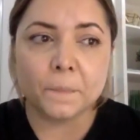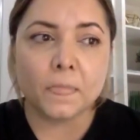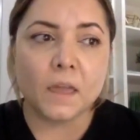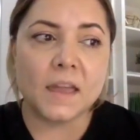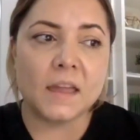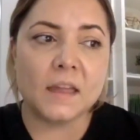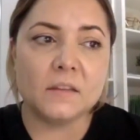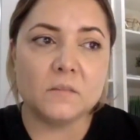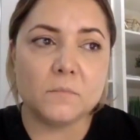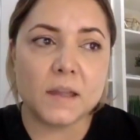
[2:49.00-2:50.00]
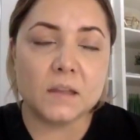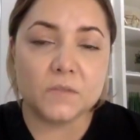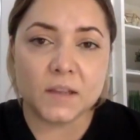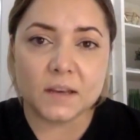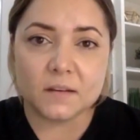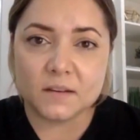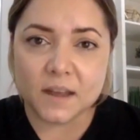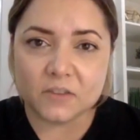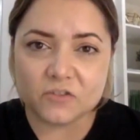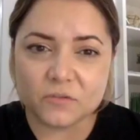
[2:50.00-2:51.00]
and you may even get it
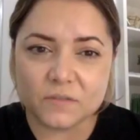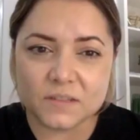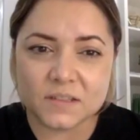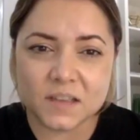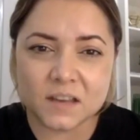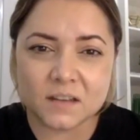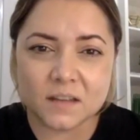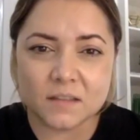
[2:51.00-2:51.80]
attached to the skin,